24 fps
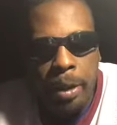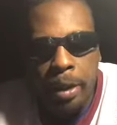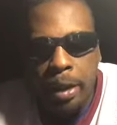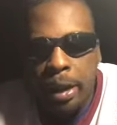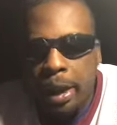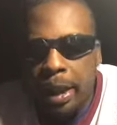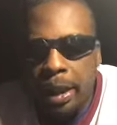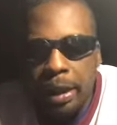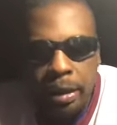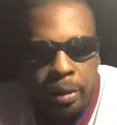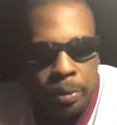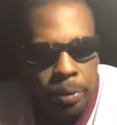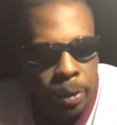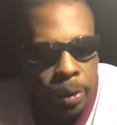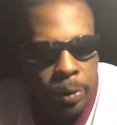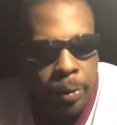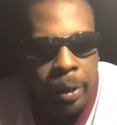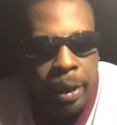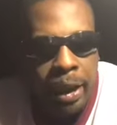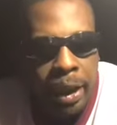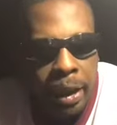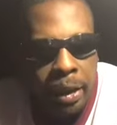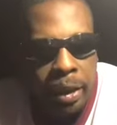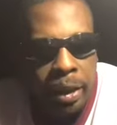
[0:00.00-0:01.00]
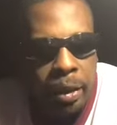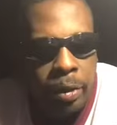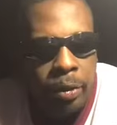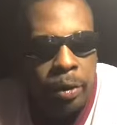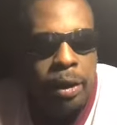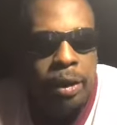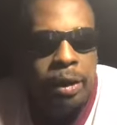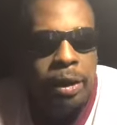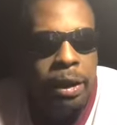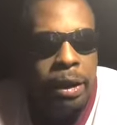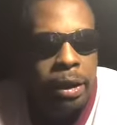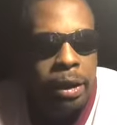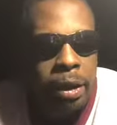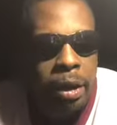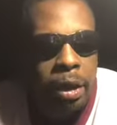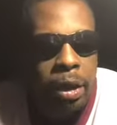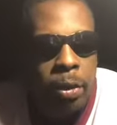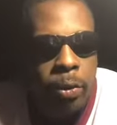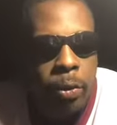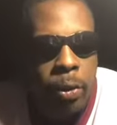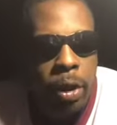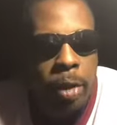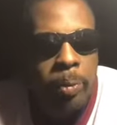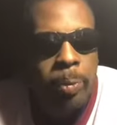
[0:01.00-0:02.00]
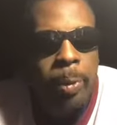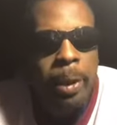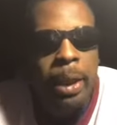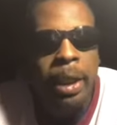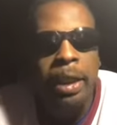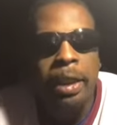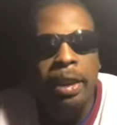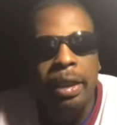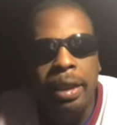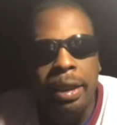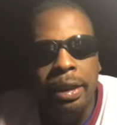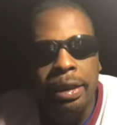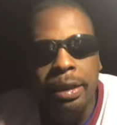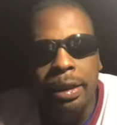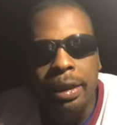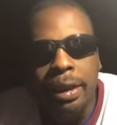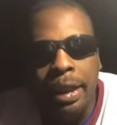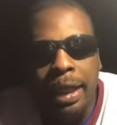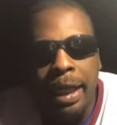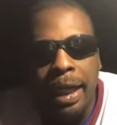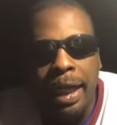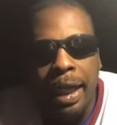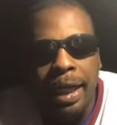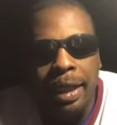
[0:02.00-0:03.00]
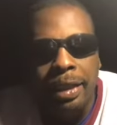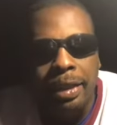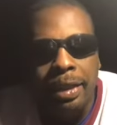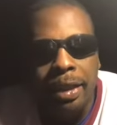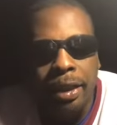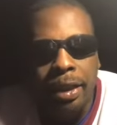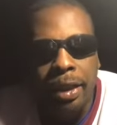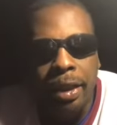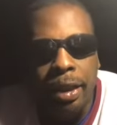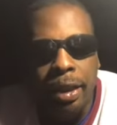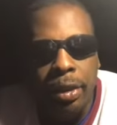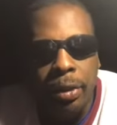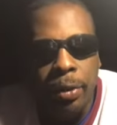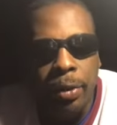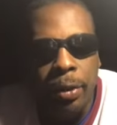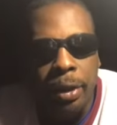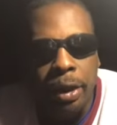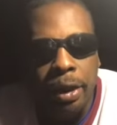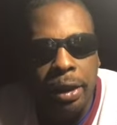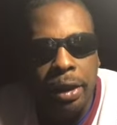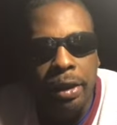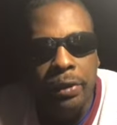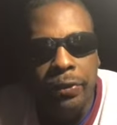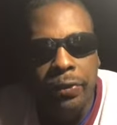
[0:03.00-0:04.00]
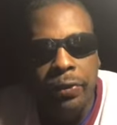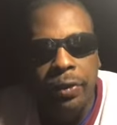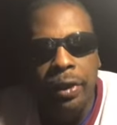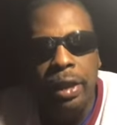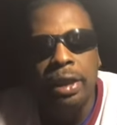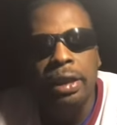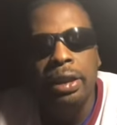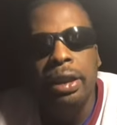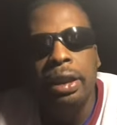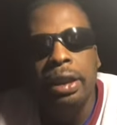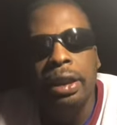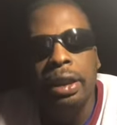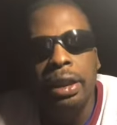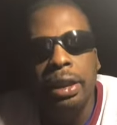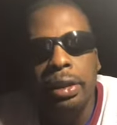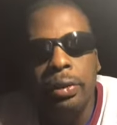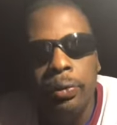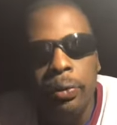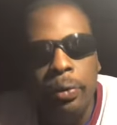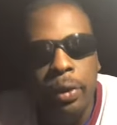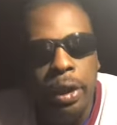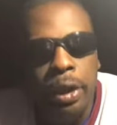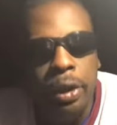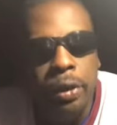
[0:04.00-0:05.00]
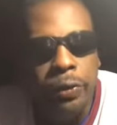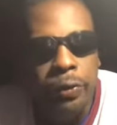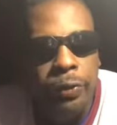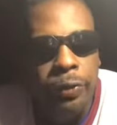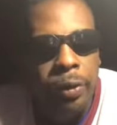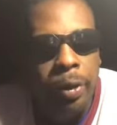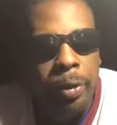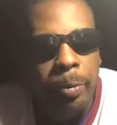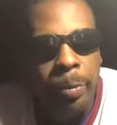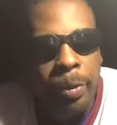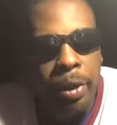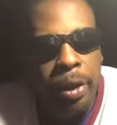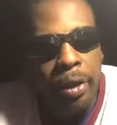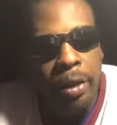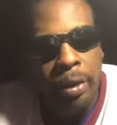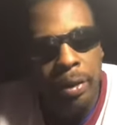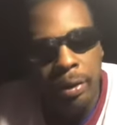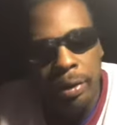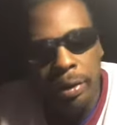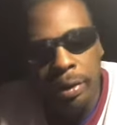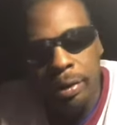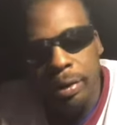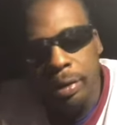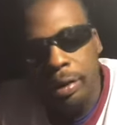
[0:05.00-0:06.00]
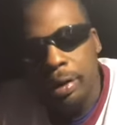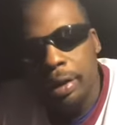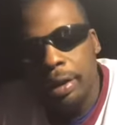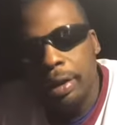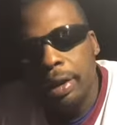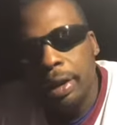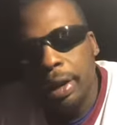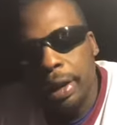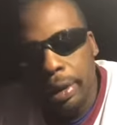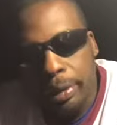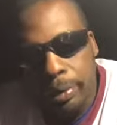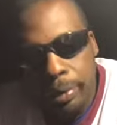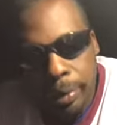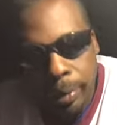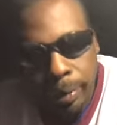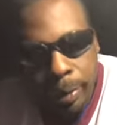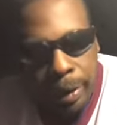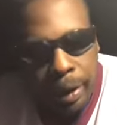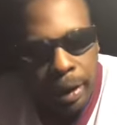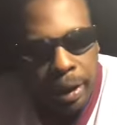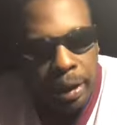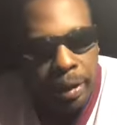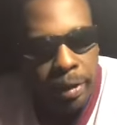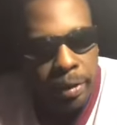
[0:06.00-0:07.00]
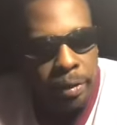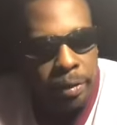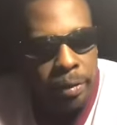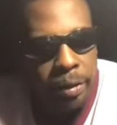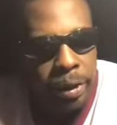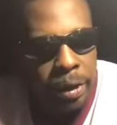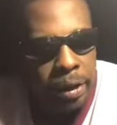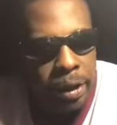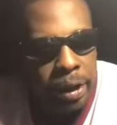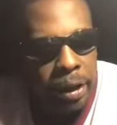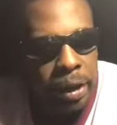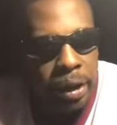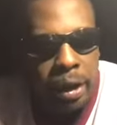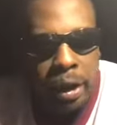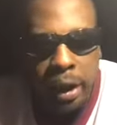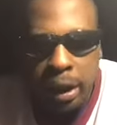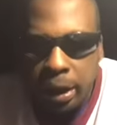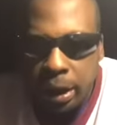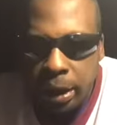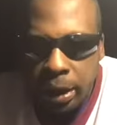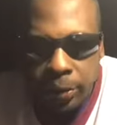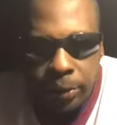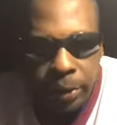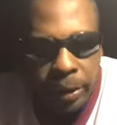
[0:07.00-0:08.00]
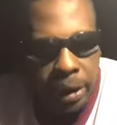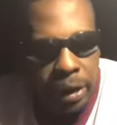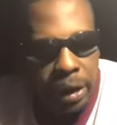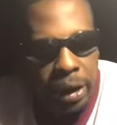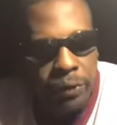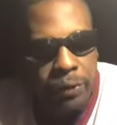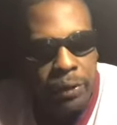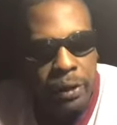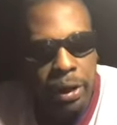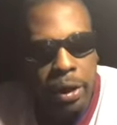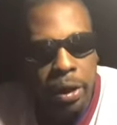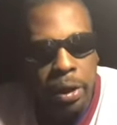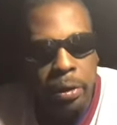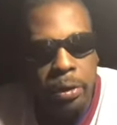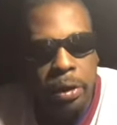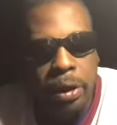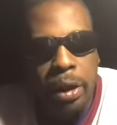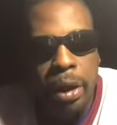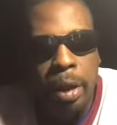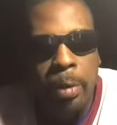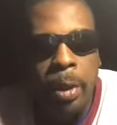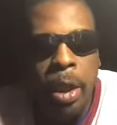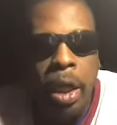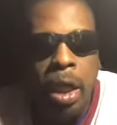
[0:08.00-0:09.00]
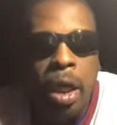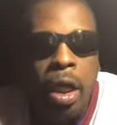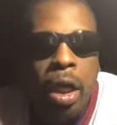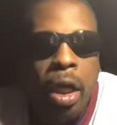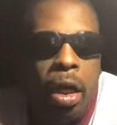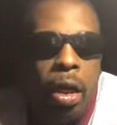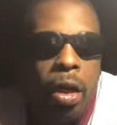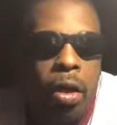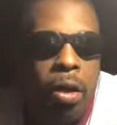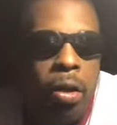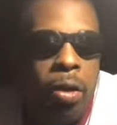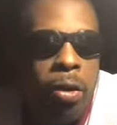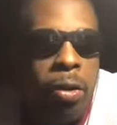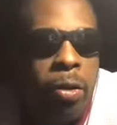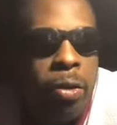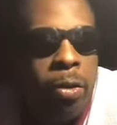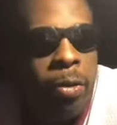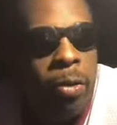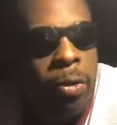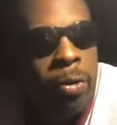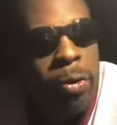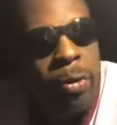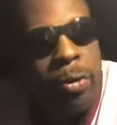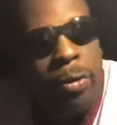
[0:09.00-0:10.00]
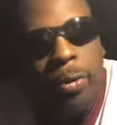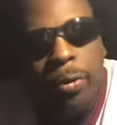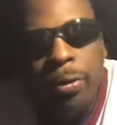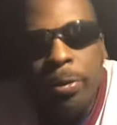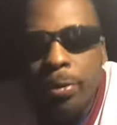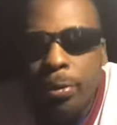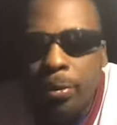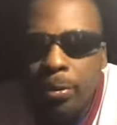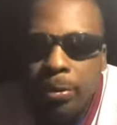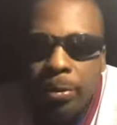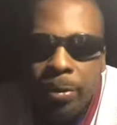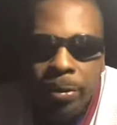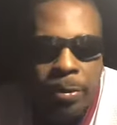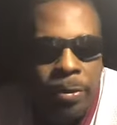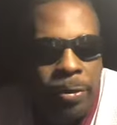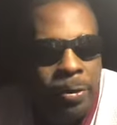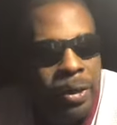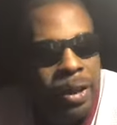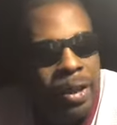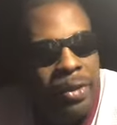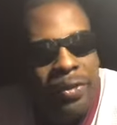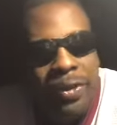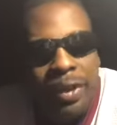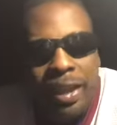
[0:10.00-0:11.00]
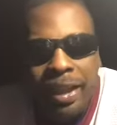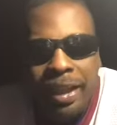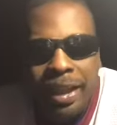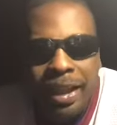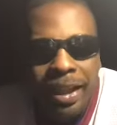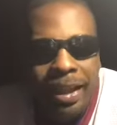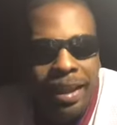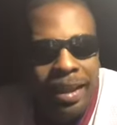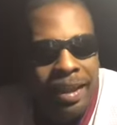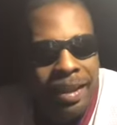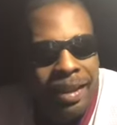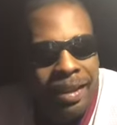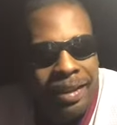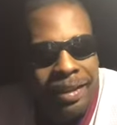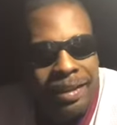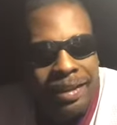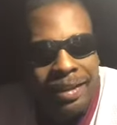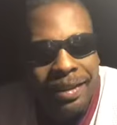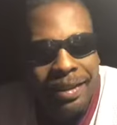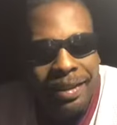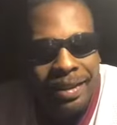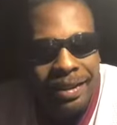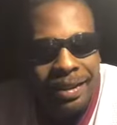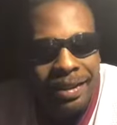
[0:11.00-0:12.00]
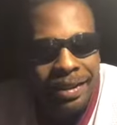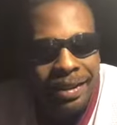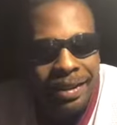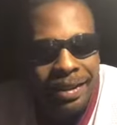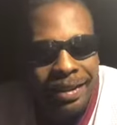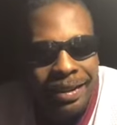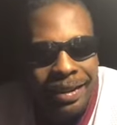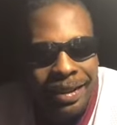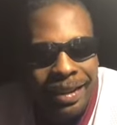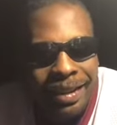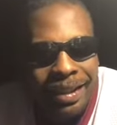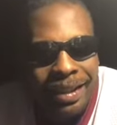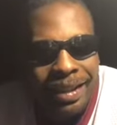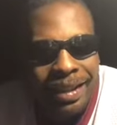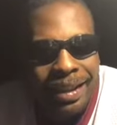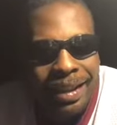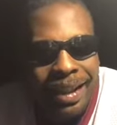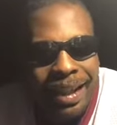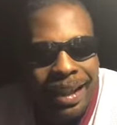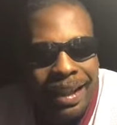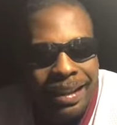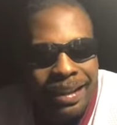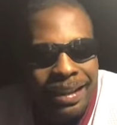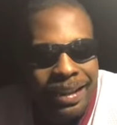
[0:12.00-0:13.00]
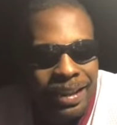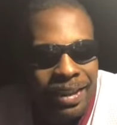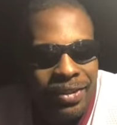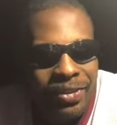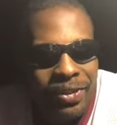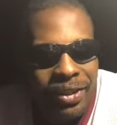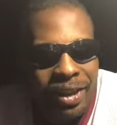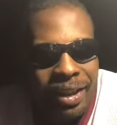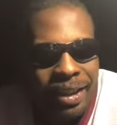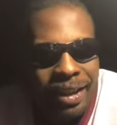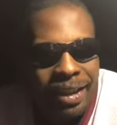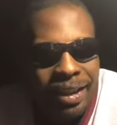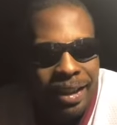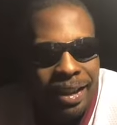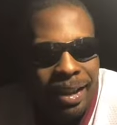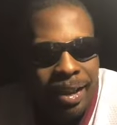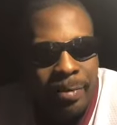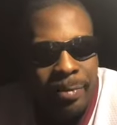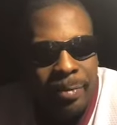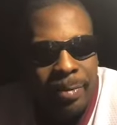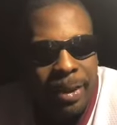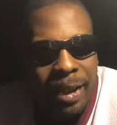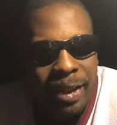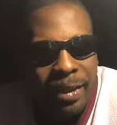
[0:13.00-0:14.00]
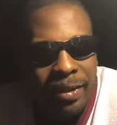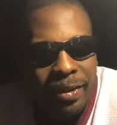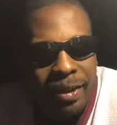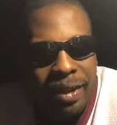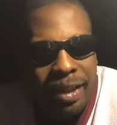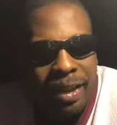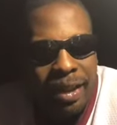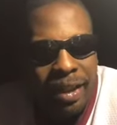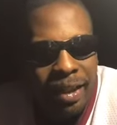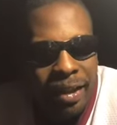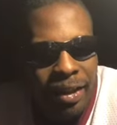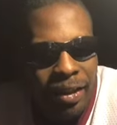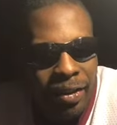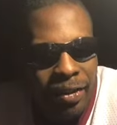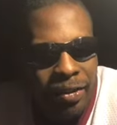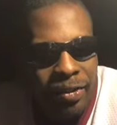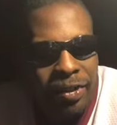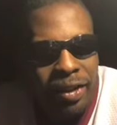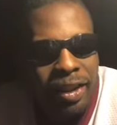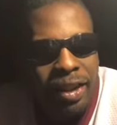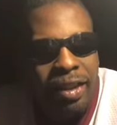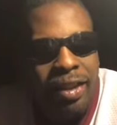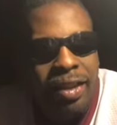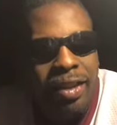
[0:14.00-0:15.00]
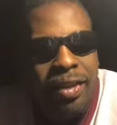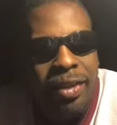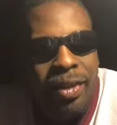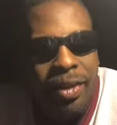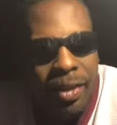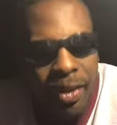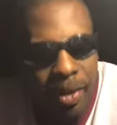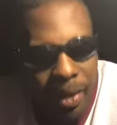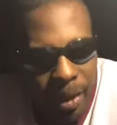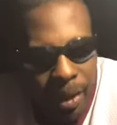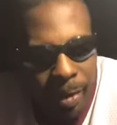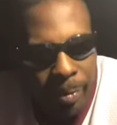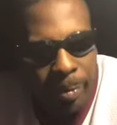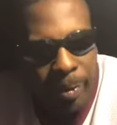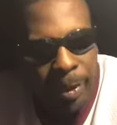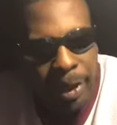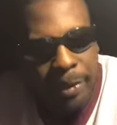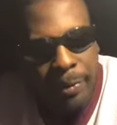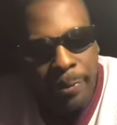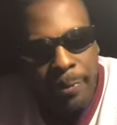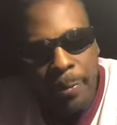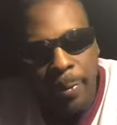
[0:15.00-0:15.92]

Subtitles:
That's what we have to do. Let's get to the quarterback. Let's get an identity on defense, and let's run the football. That's what we need to do this year. Get these receivers coached up. Oh, and I forgot. I did forget about Calvin Harmon.